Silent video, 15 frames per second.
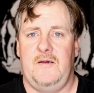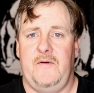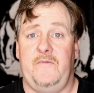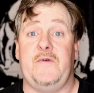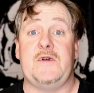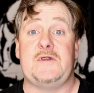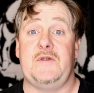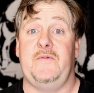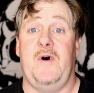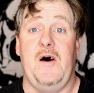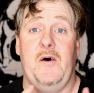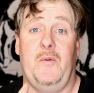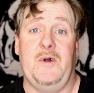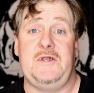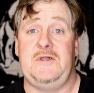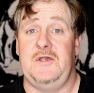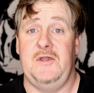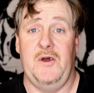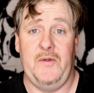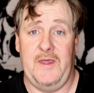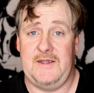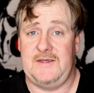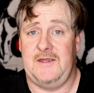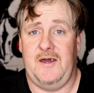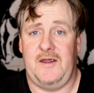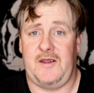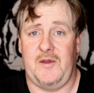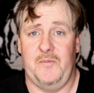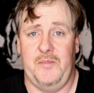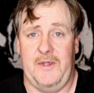First of all, I want you to know that's not
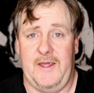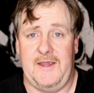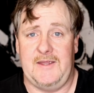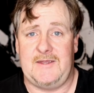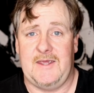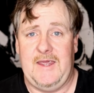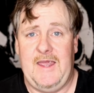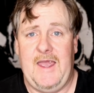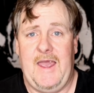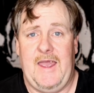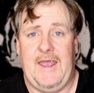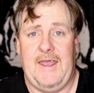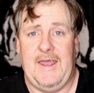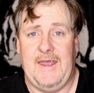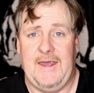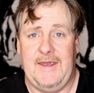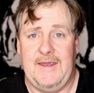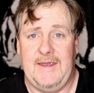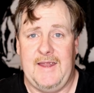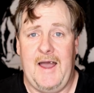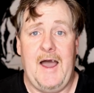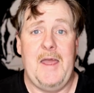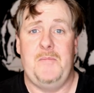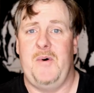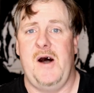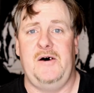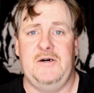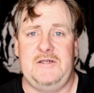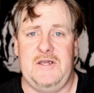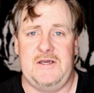a complaint. And I
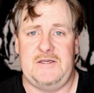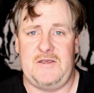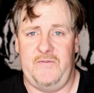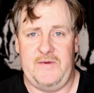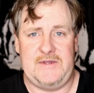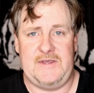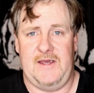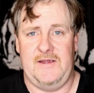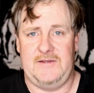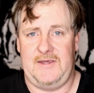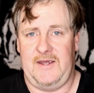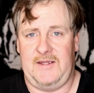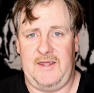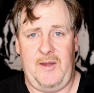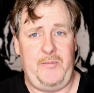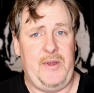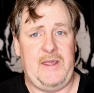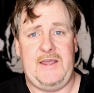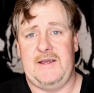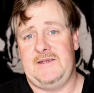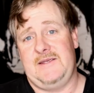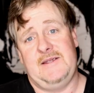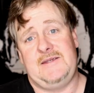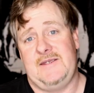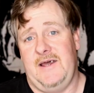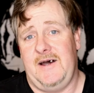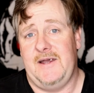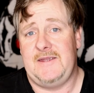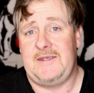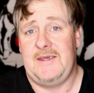apologize if it sounds like that, because it's
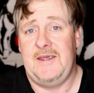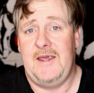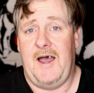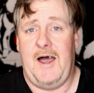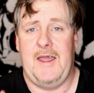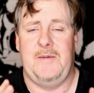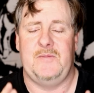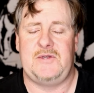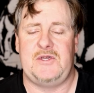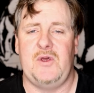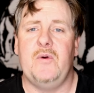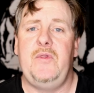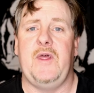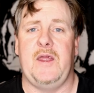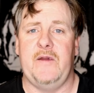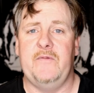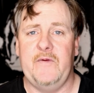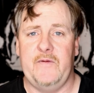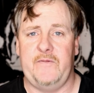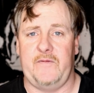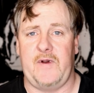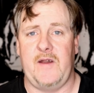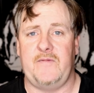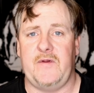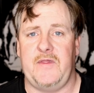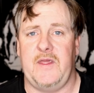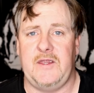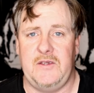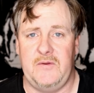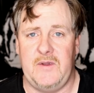not. I am so thankful for
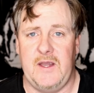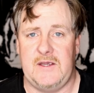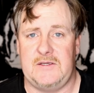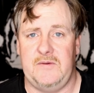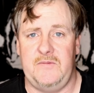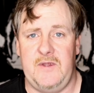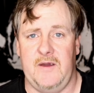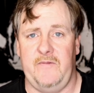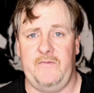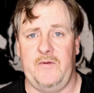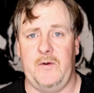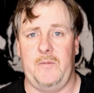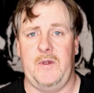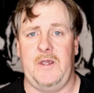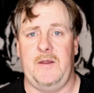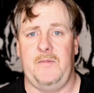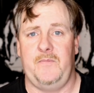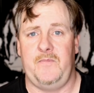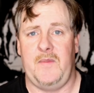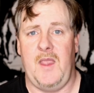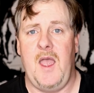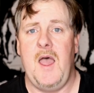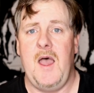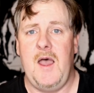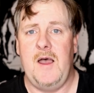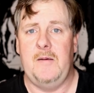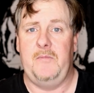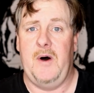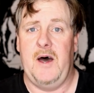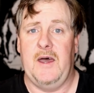everything you guys have done for me.
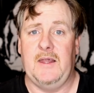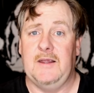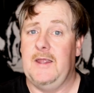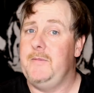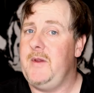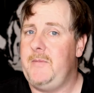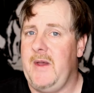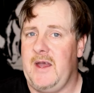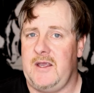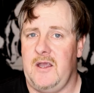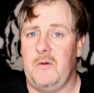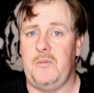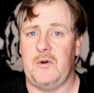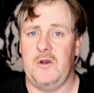But let me back up